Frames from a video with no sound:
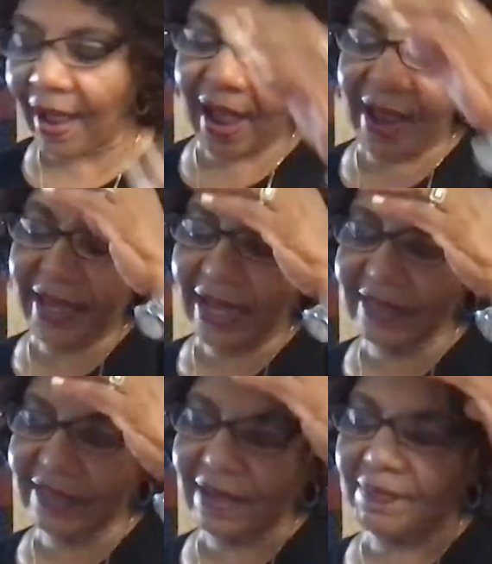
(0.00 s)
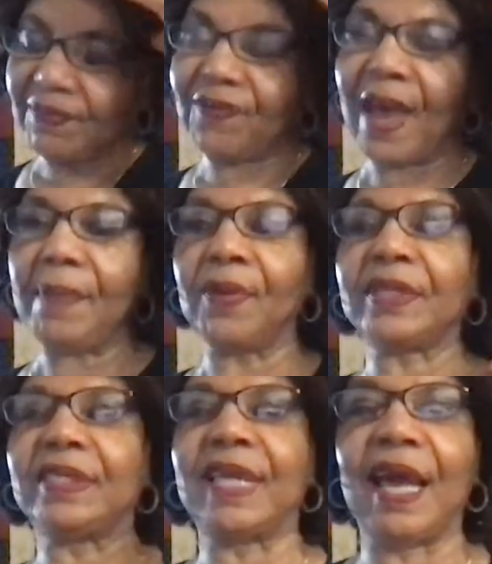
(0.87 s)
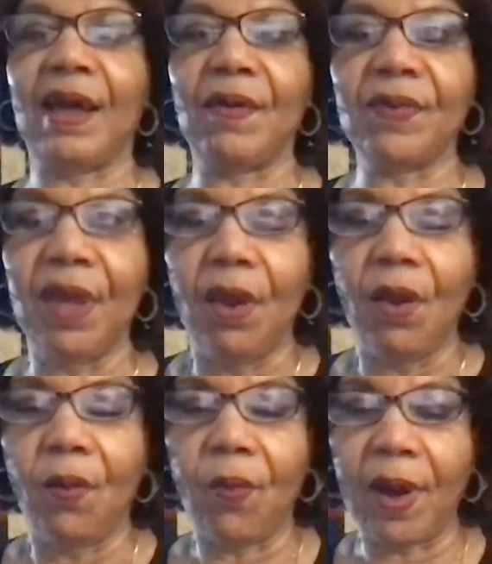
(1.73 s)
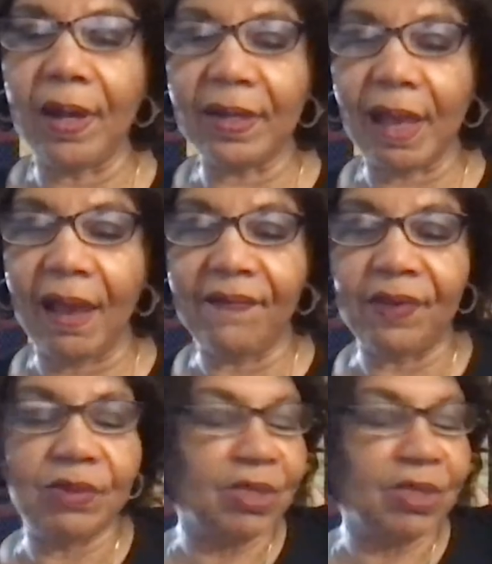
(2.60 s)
I got some fabrics down. One of you